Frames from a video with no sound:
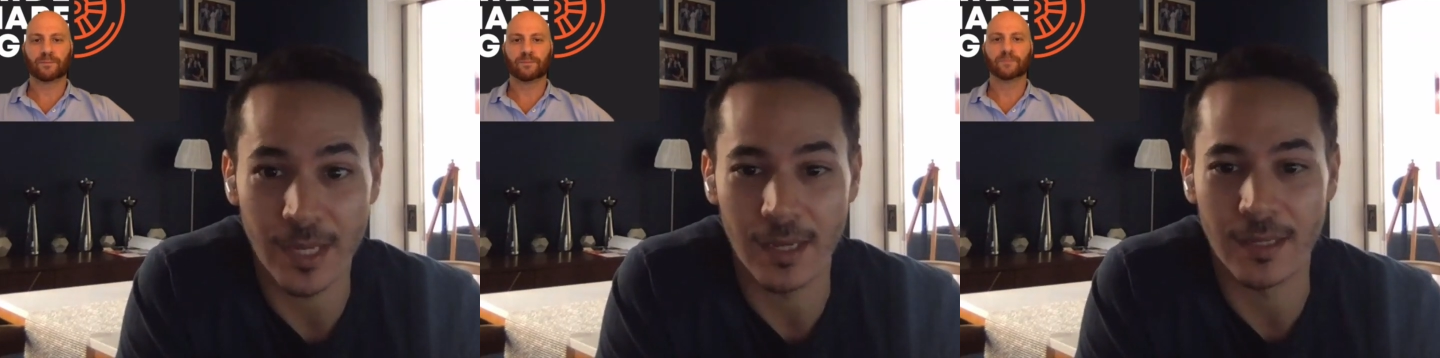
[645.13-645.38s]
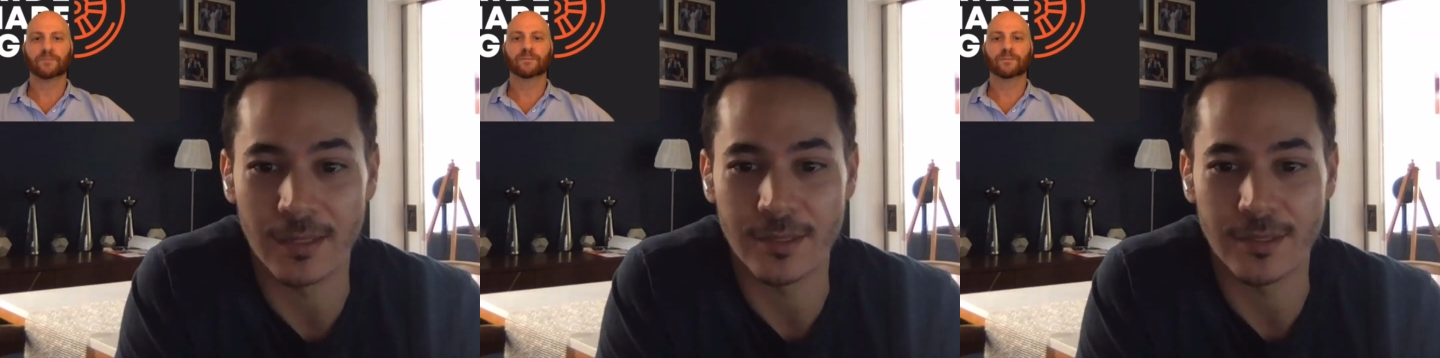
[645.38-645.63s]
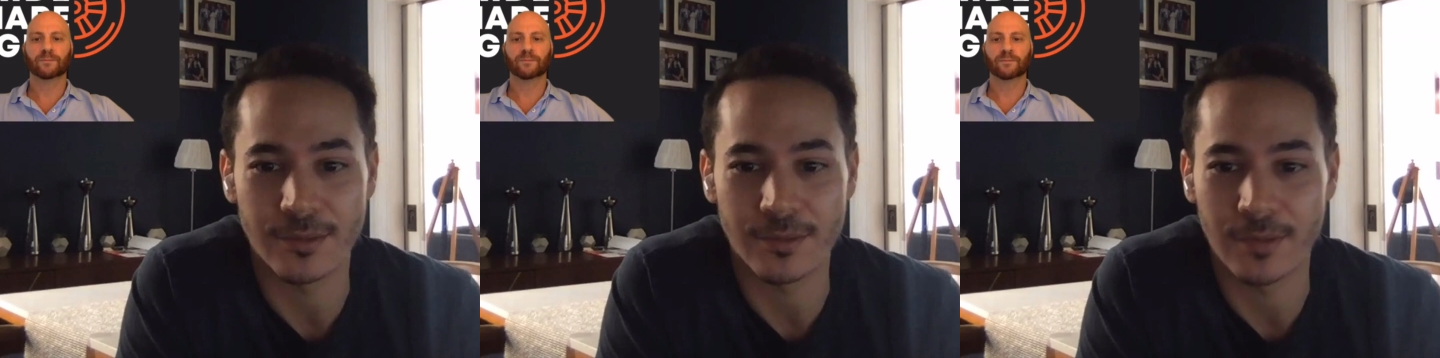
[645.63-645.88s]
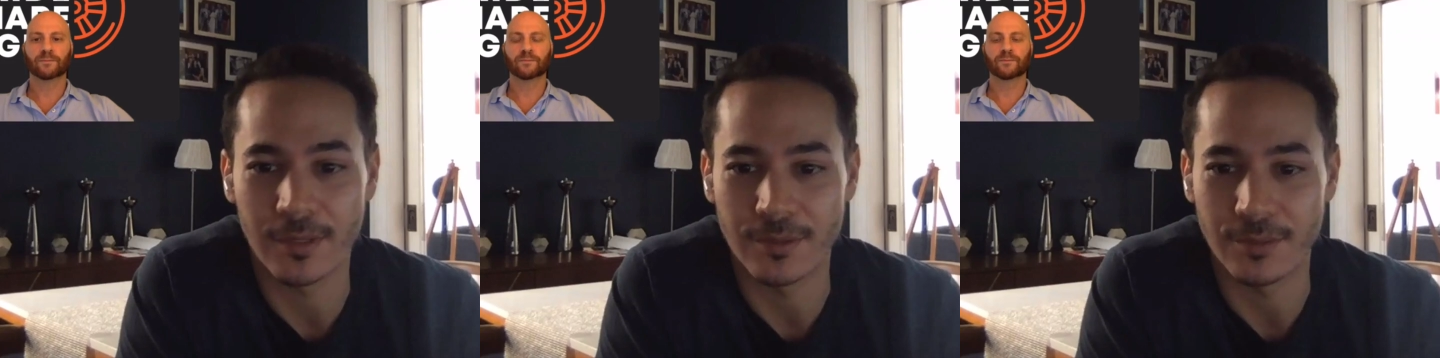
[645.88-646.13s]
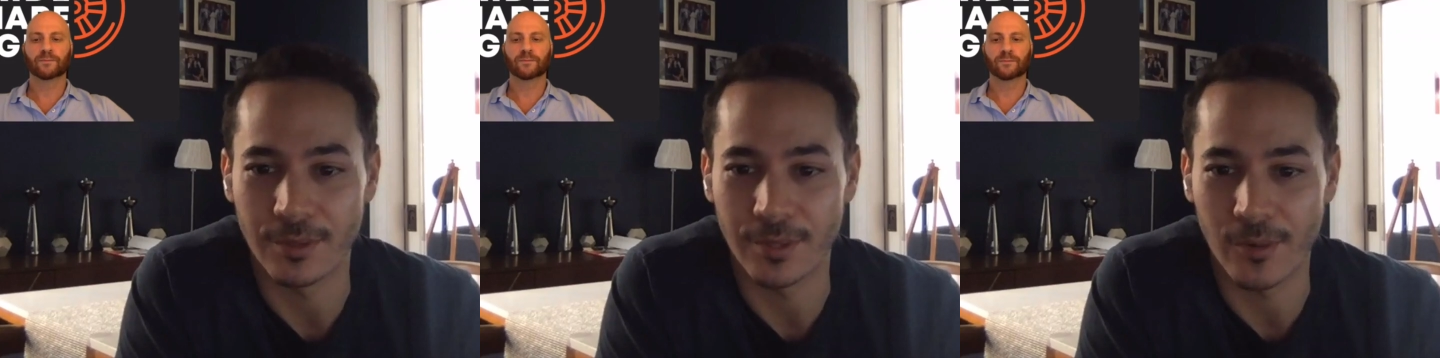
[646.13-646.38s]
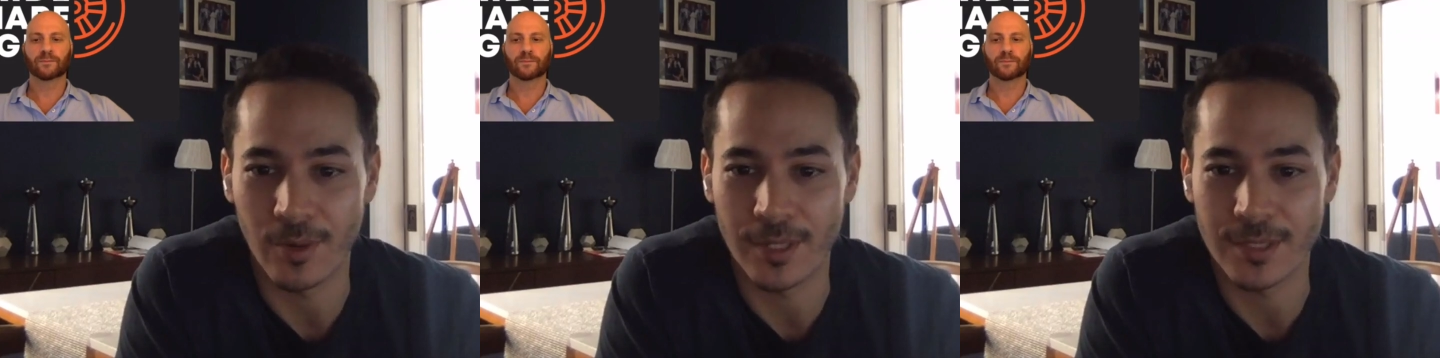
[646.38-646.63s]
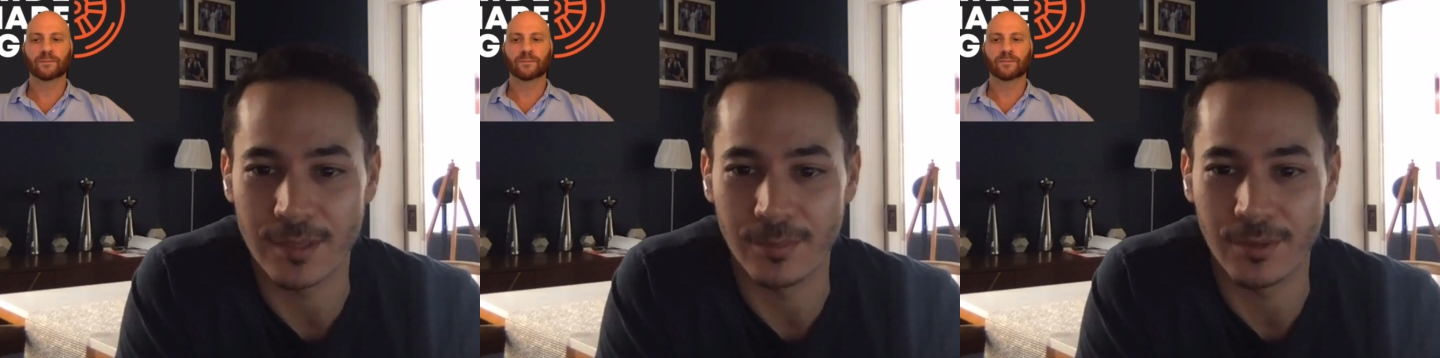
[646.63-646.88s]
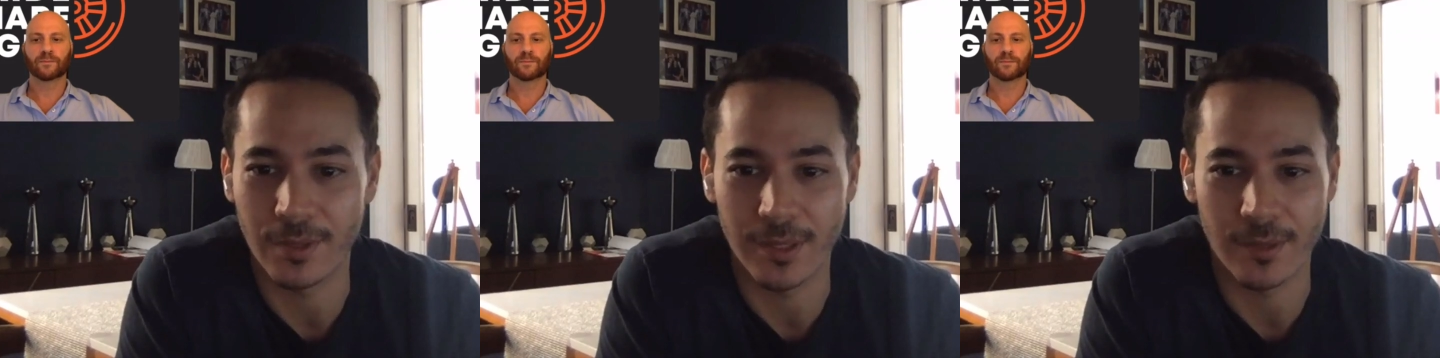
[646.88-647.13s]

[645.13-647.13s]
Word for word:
Speaker 1: And it's it's really quite simple.